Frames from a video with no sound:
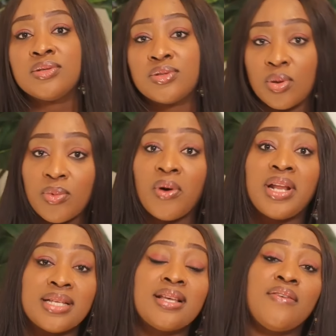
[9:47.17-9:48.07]
some
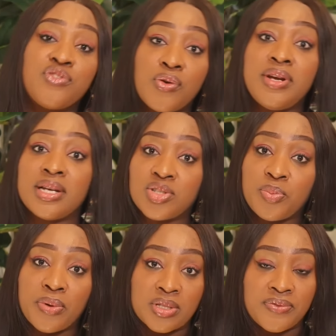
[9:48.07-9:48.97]
others have thrown their
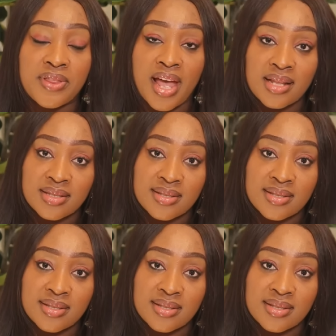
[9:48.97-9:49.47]
support for that,